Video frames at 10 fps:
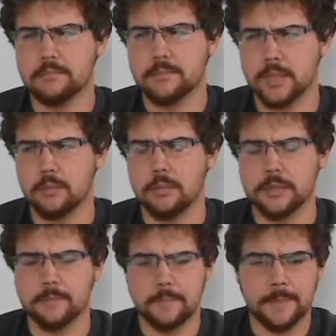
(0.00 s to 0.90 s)
Probably.
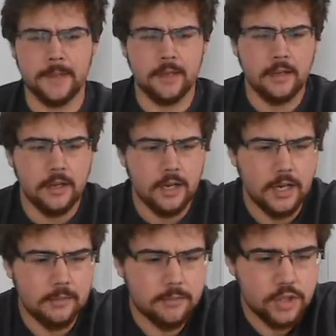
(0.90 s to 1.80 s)

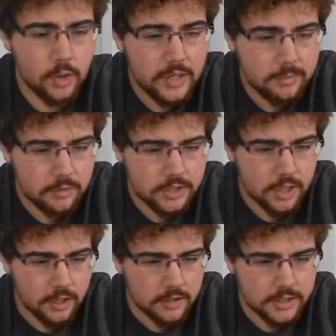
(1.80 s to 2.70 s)
Joey
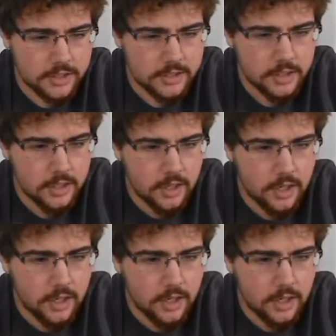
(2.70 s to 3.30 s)
Brossard says,